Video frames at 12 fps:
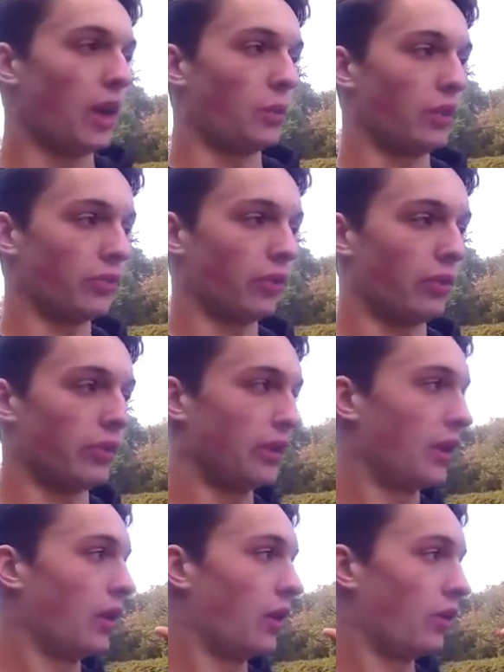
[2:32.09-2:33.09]
I want to throw it
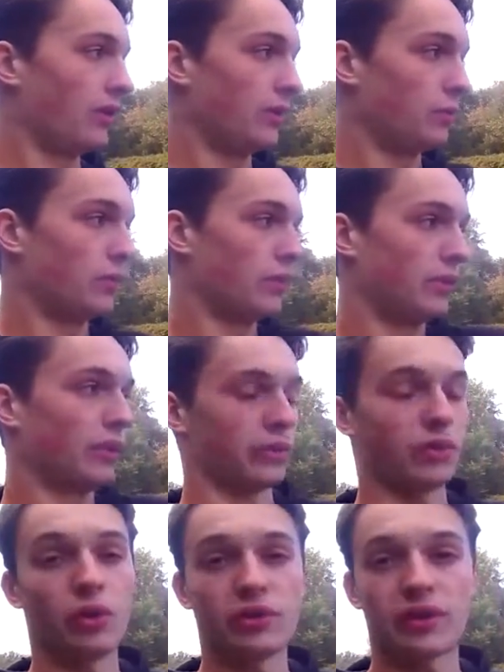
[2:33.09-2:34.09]
on the
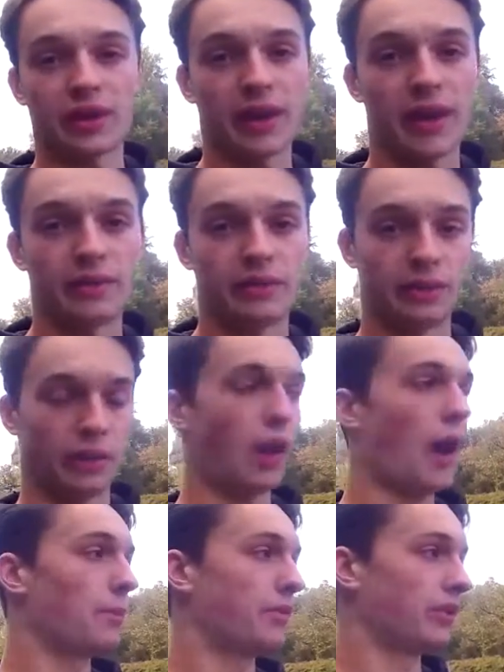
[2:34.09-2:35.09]
as close as I can to the
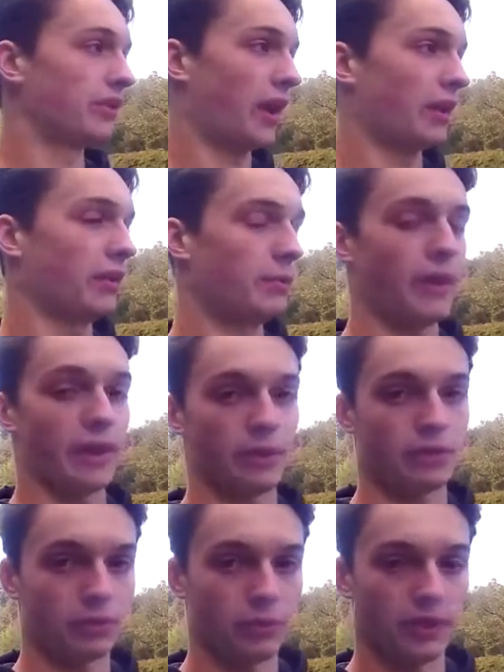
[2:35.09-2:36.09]
opposite side of the
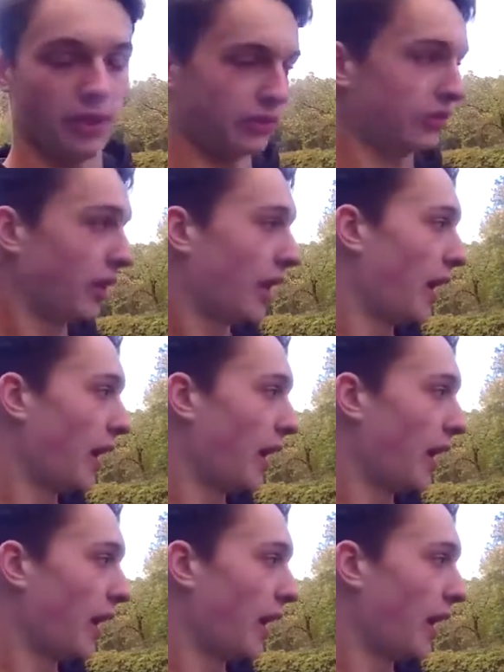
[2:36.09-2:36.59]
bank on the weed edge.